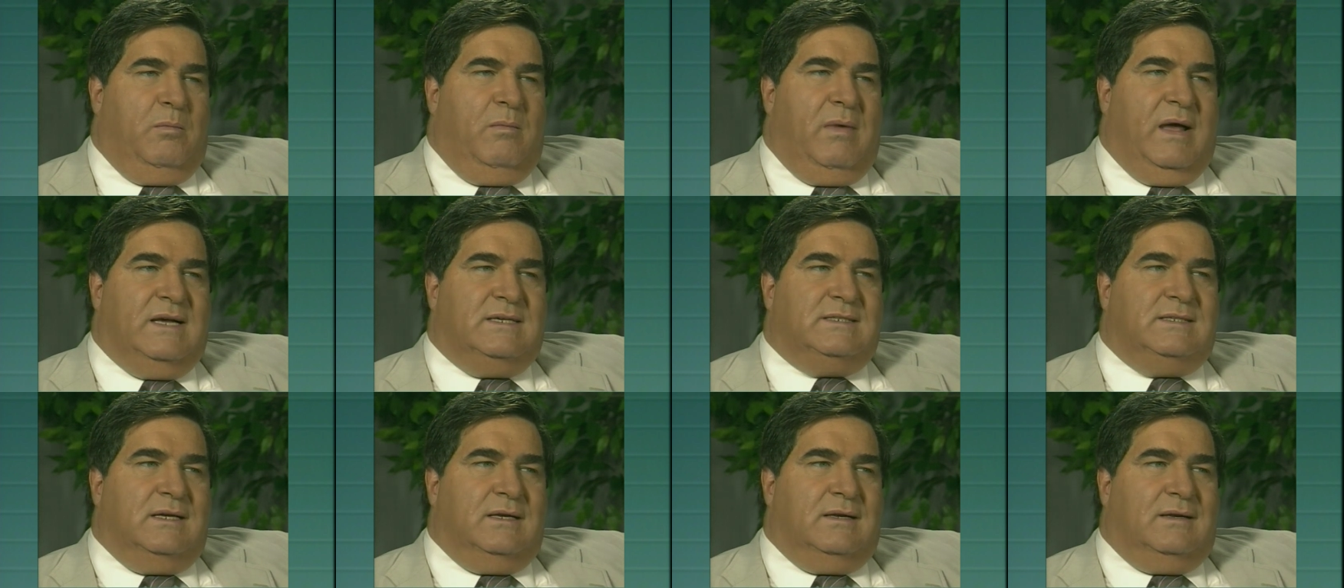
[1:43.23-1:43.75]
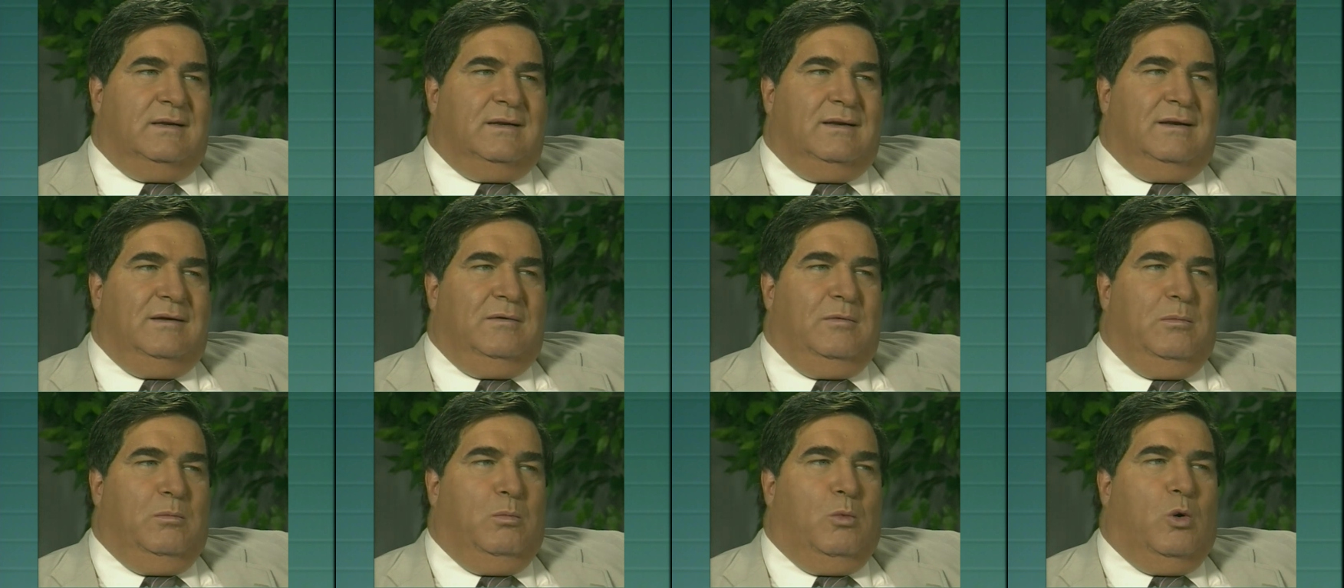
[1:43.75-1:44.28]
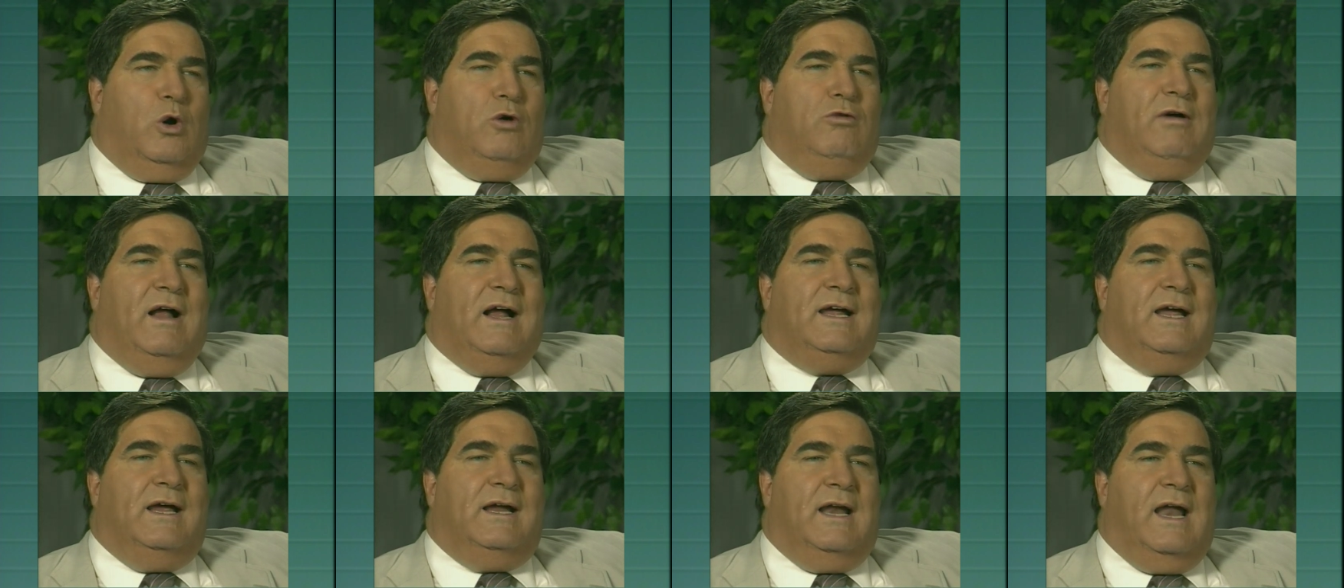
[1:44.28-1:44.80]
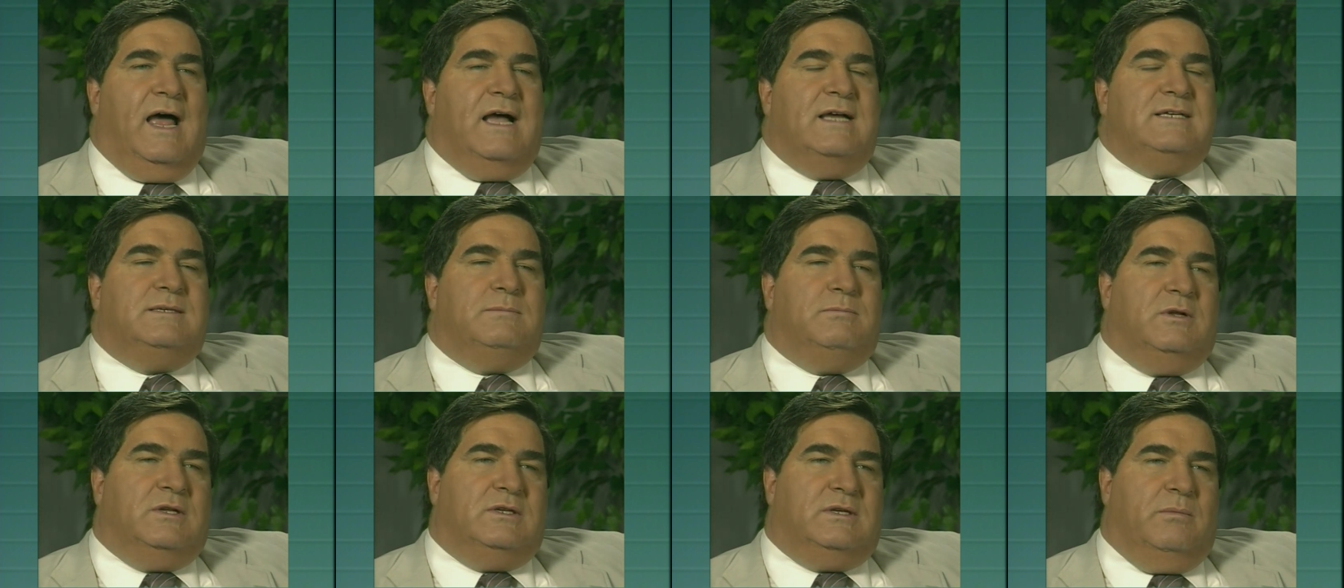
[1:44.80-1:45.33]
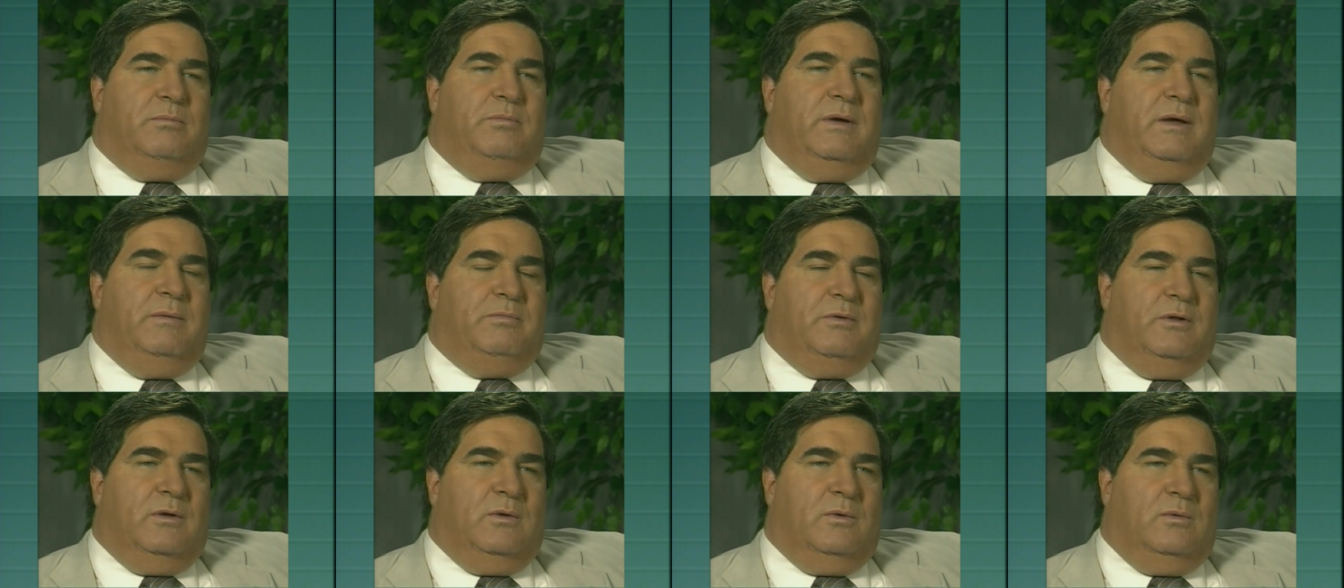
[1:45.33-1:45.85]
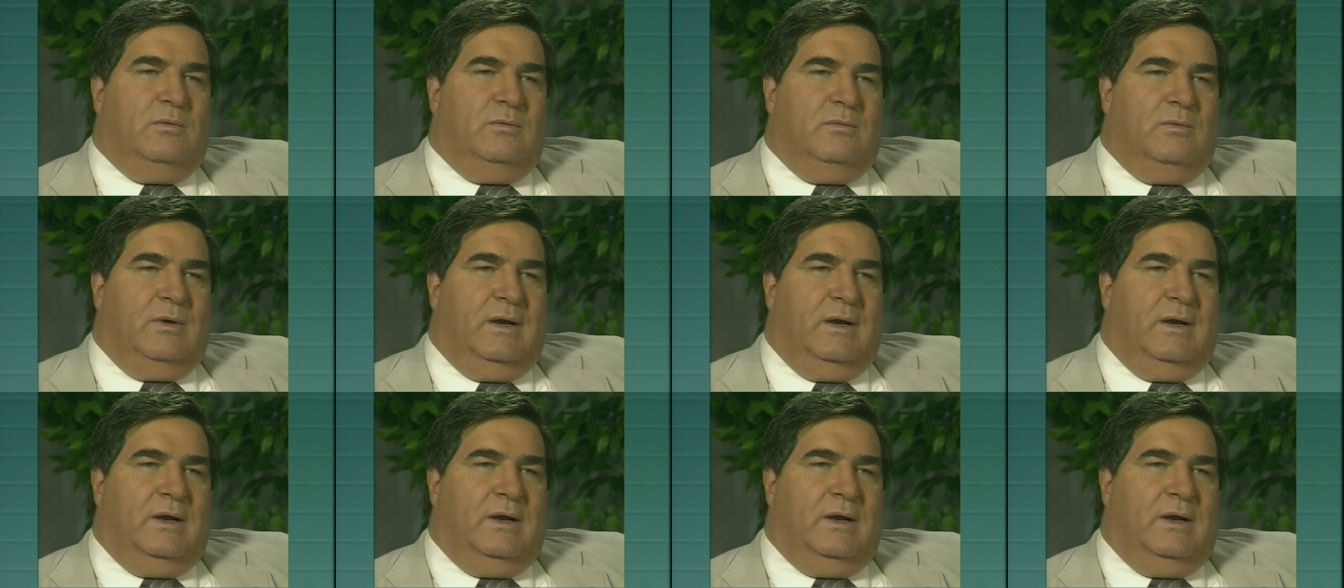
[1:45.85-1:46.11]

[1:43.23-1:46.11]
makes it more recognizable to people